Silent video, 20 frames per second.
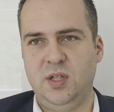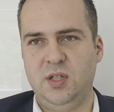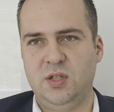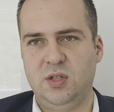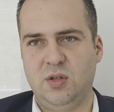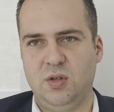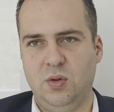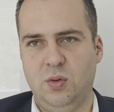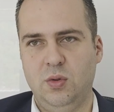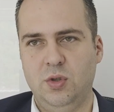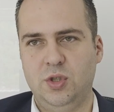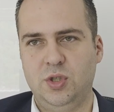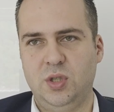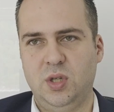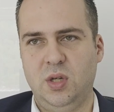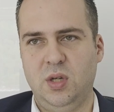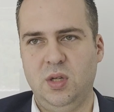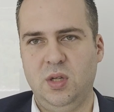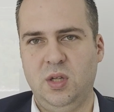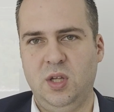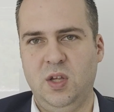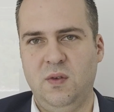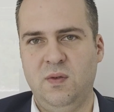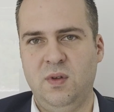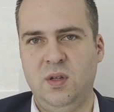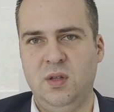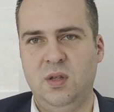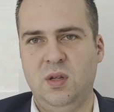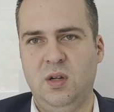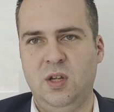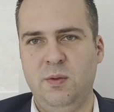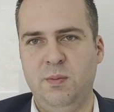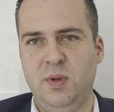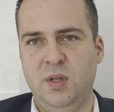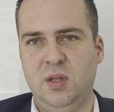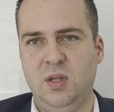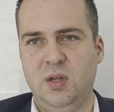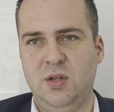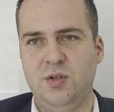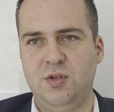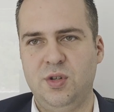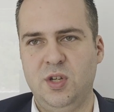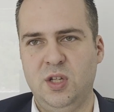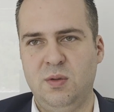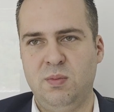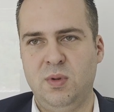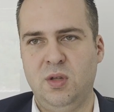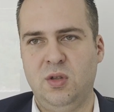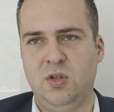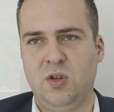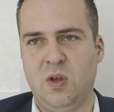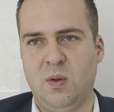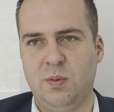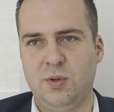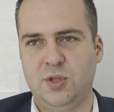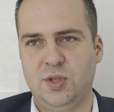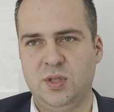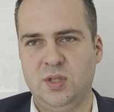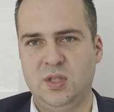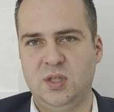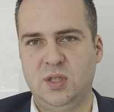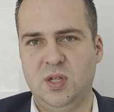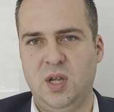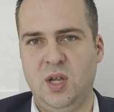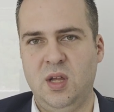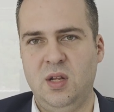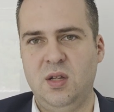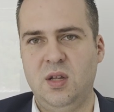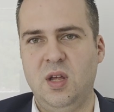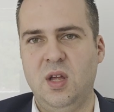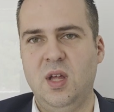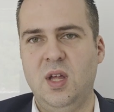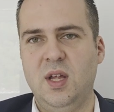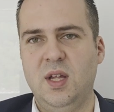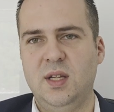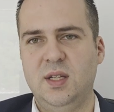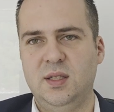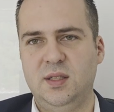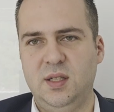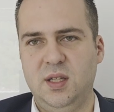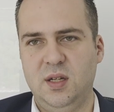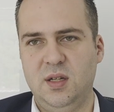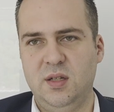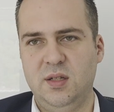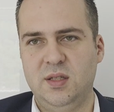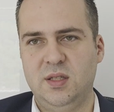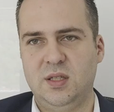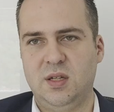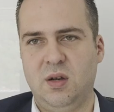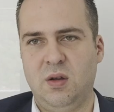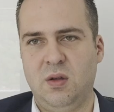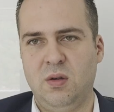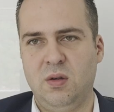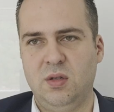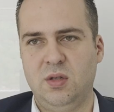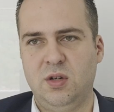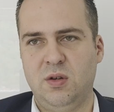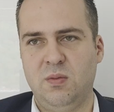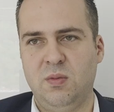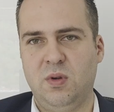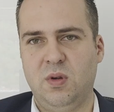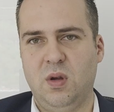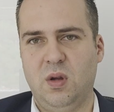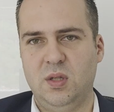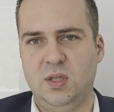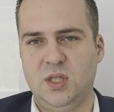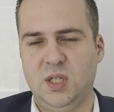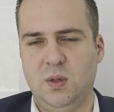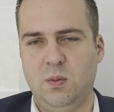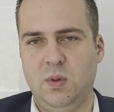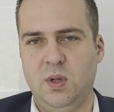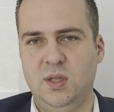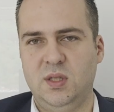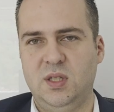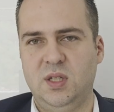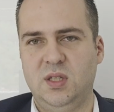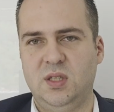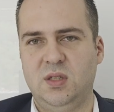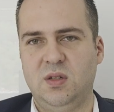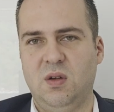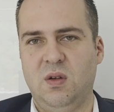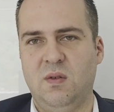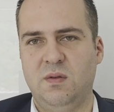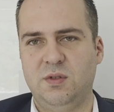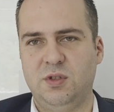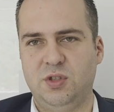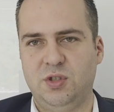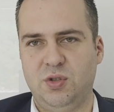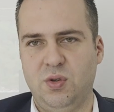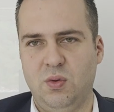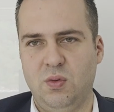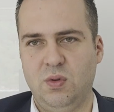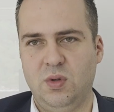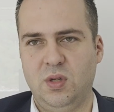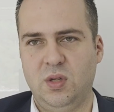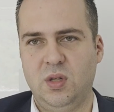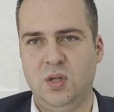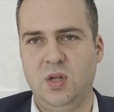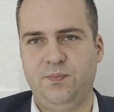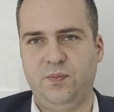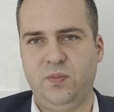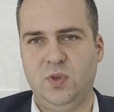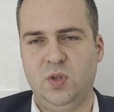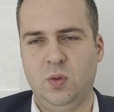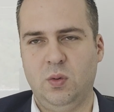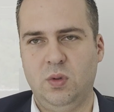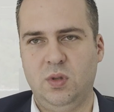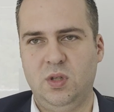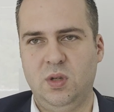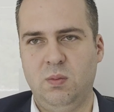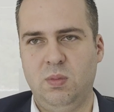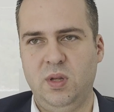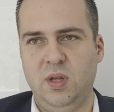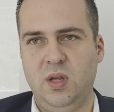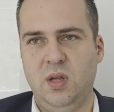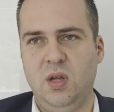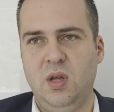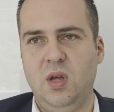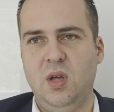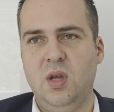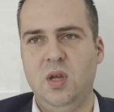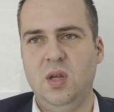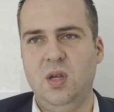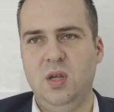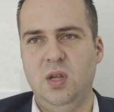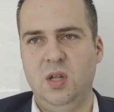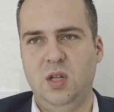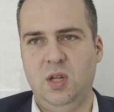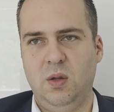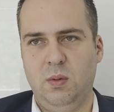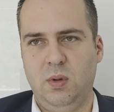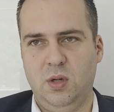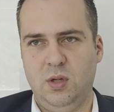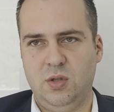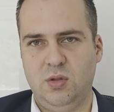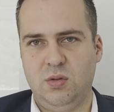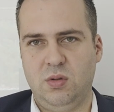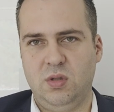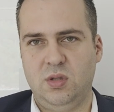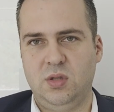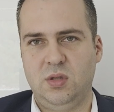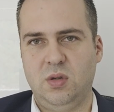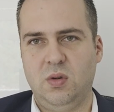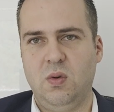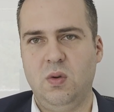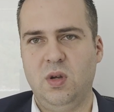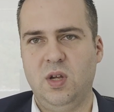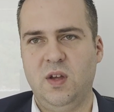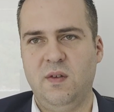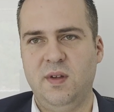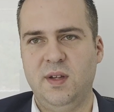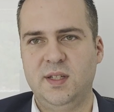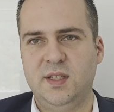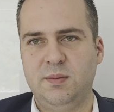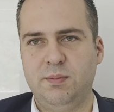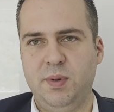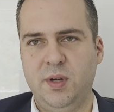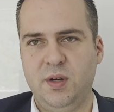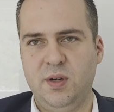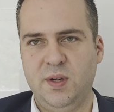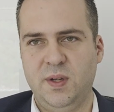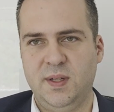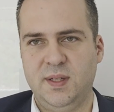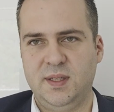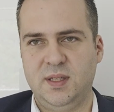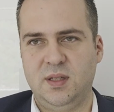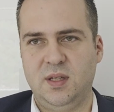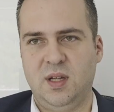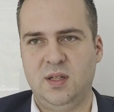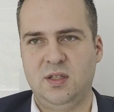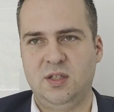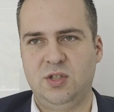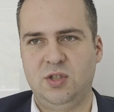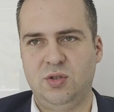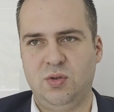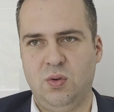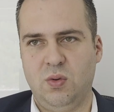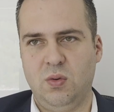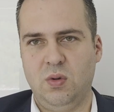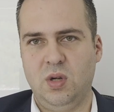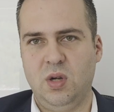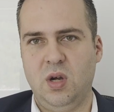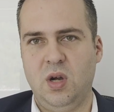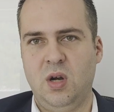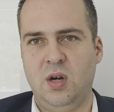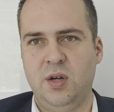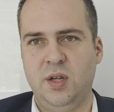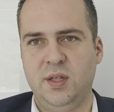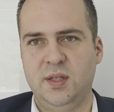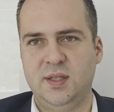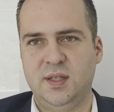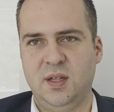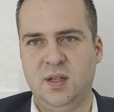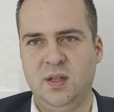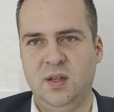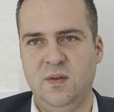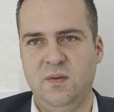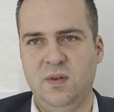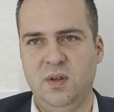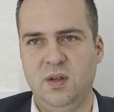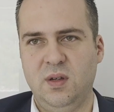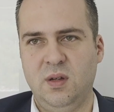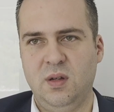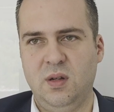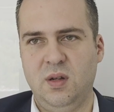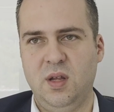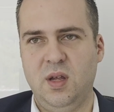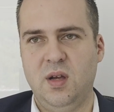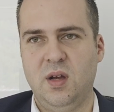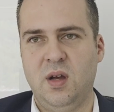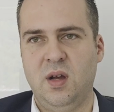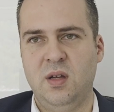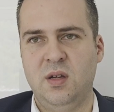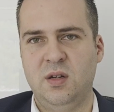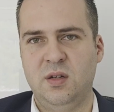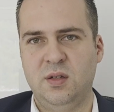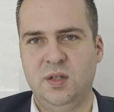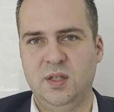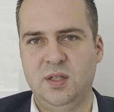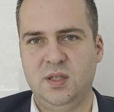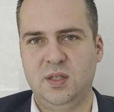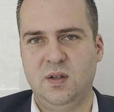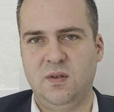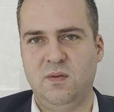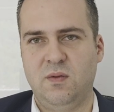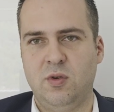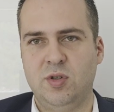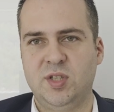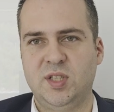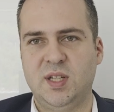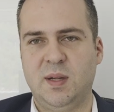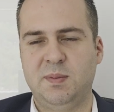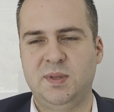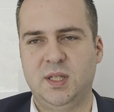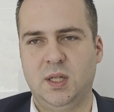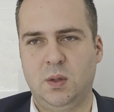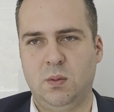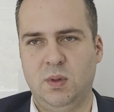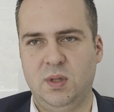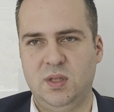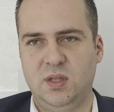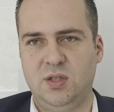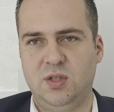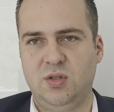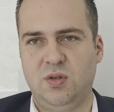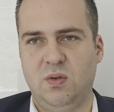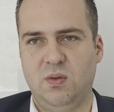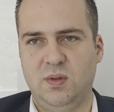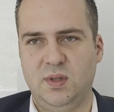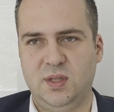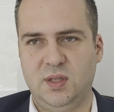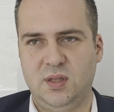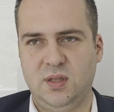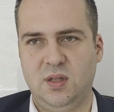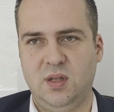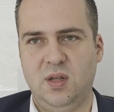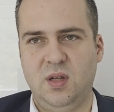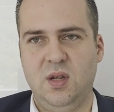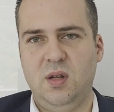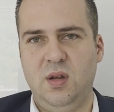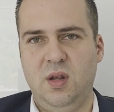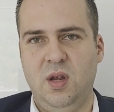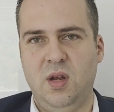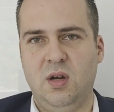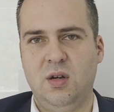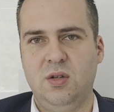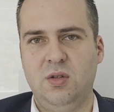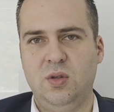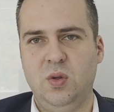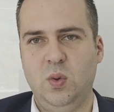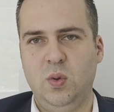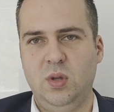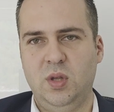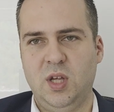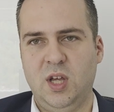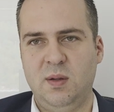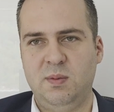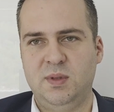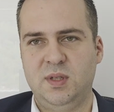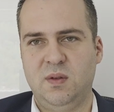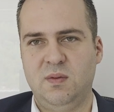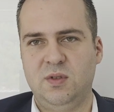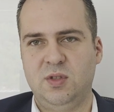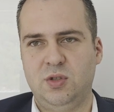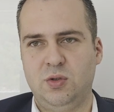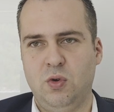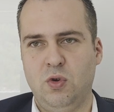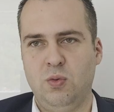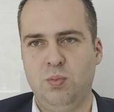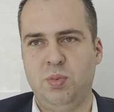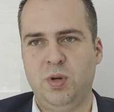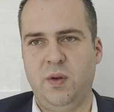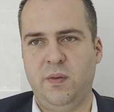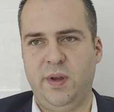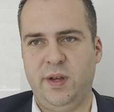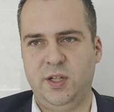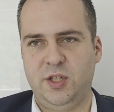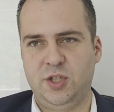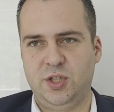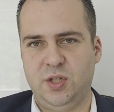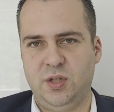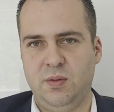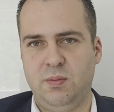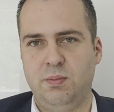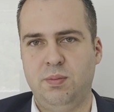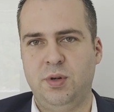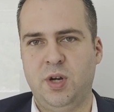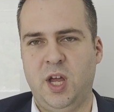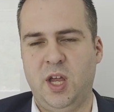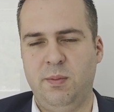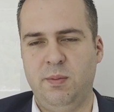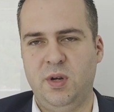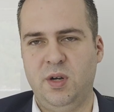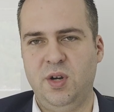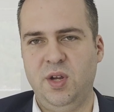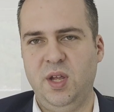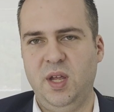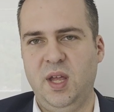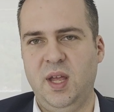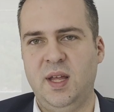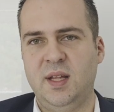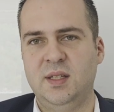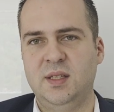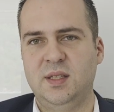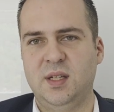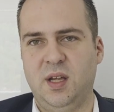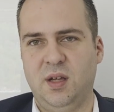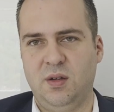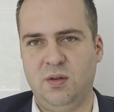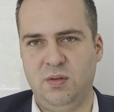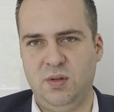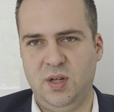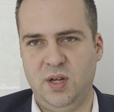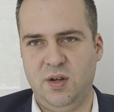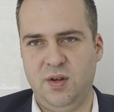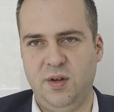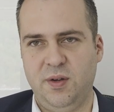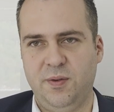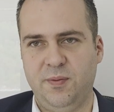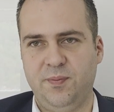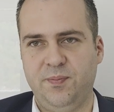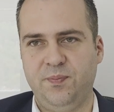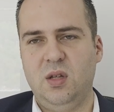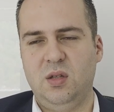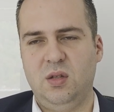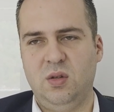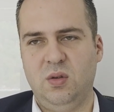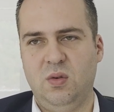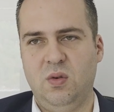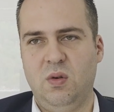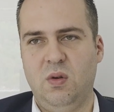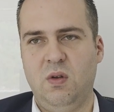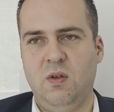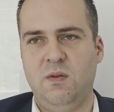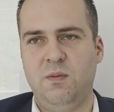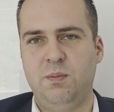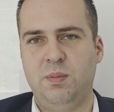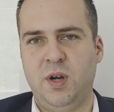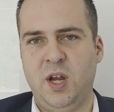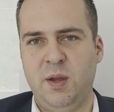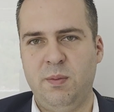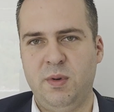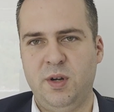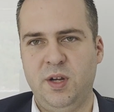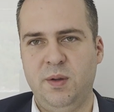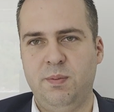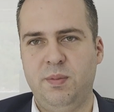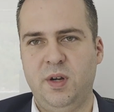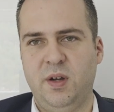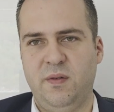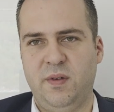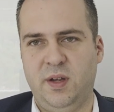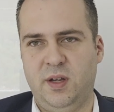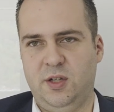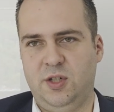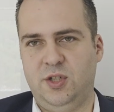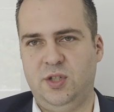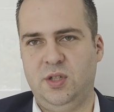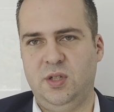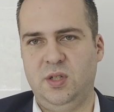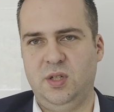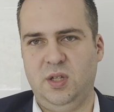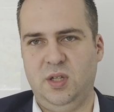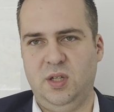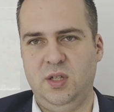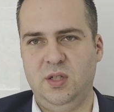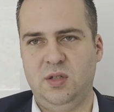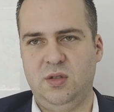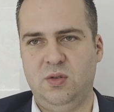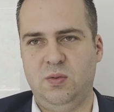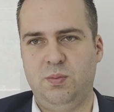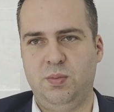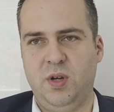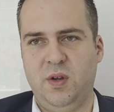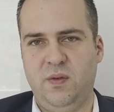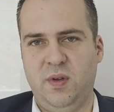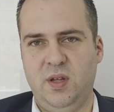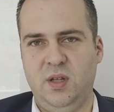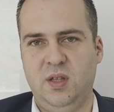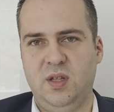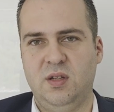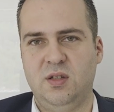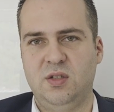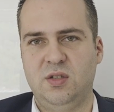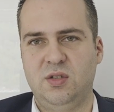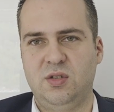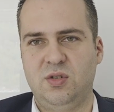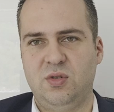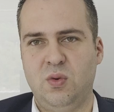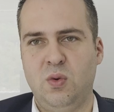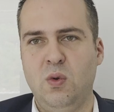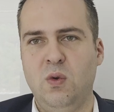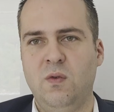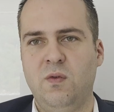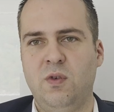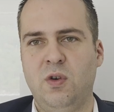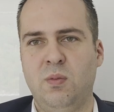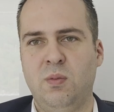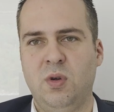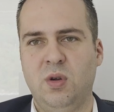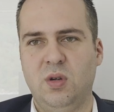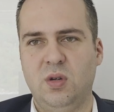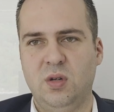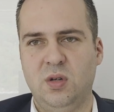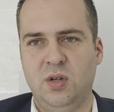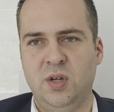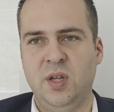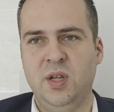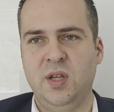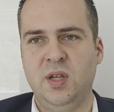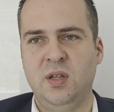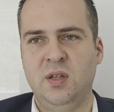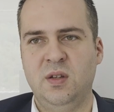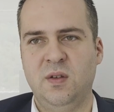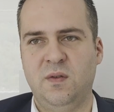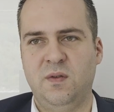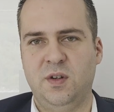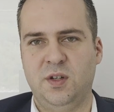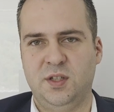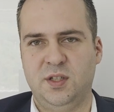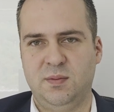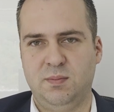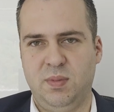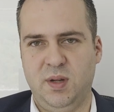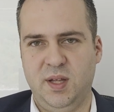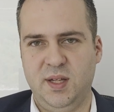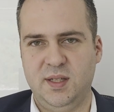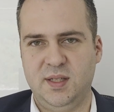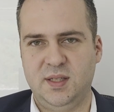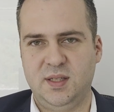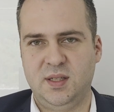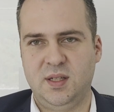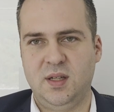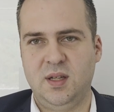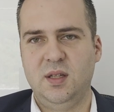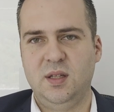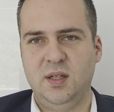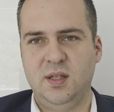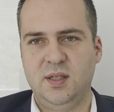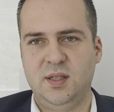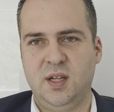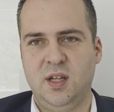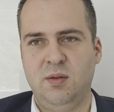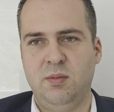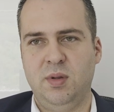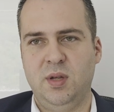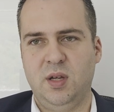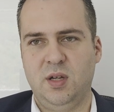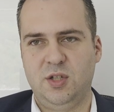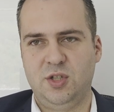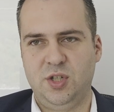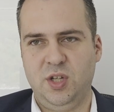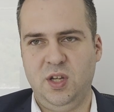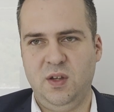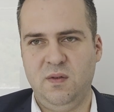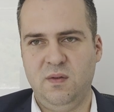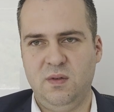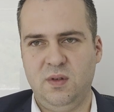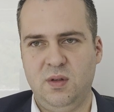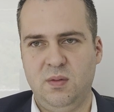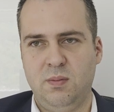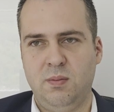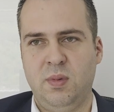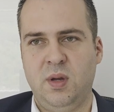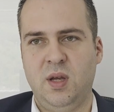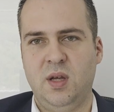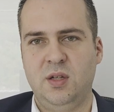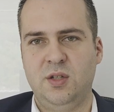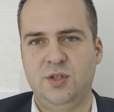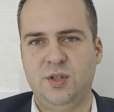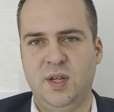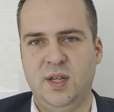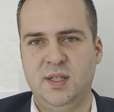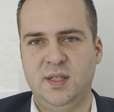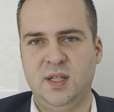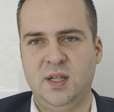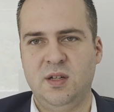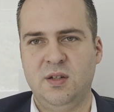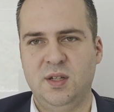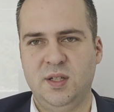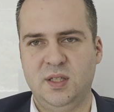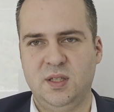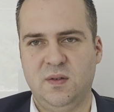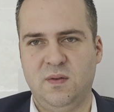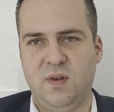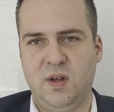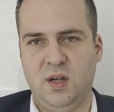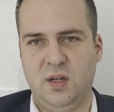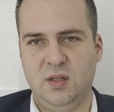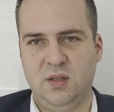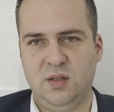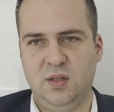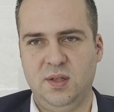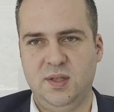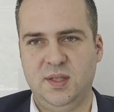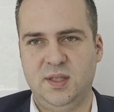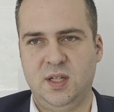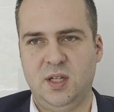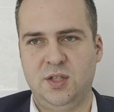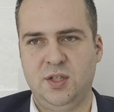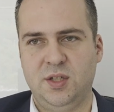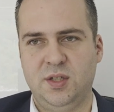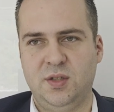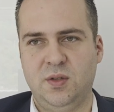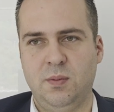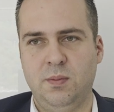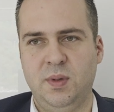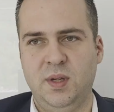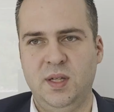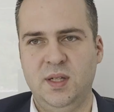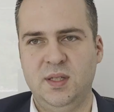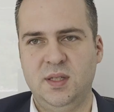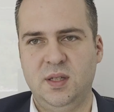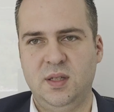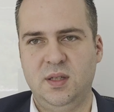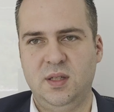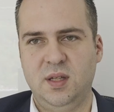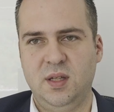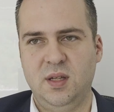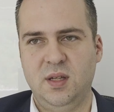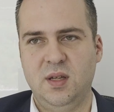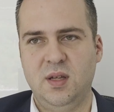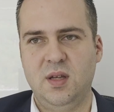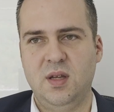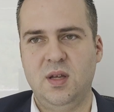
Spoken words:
is crucial given the limited treatment options and serious long-term consequences of stroke. Notably, individuals who have experienced a stroke are at significantly higher risk for subsequent strokes. There are two types of stroke prevention, primary and secondary. The goal of primary prevention is to prevent a stroke from occurring in the first place. This can be achieved by addressing risk factors such as obesity,